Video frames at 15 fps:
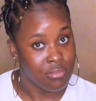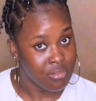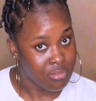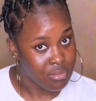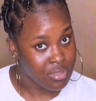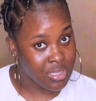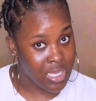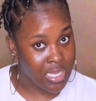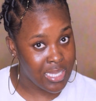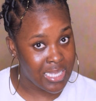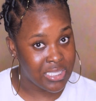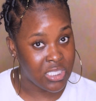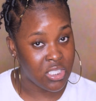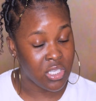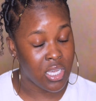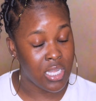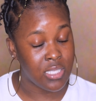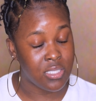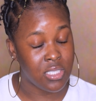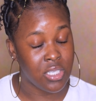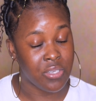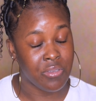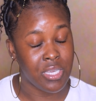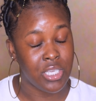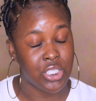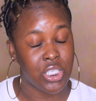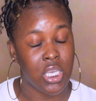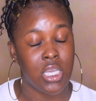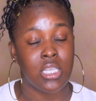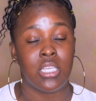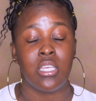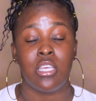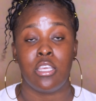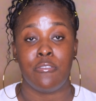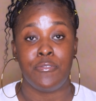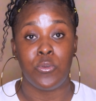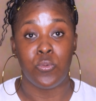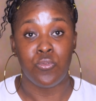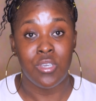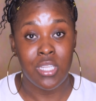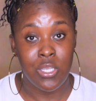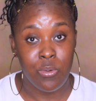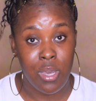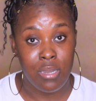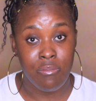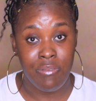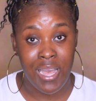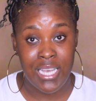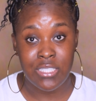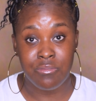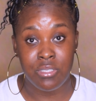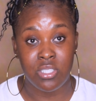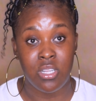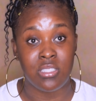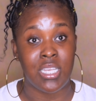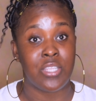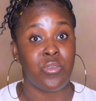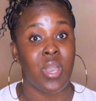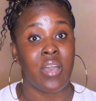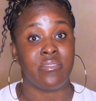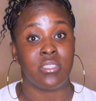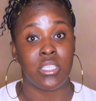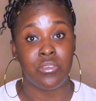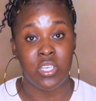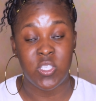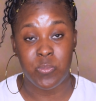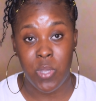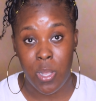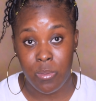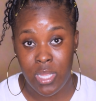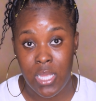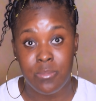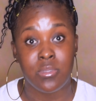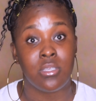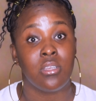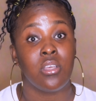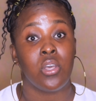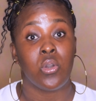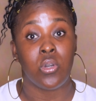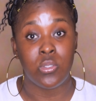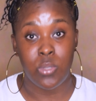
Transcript: take that into consideration. If you really want fast results and you have serious problems, go to a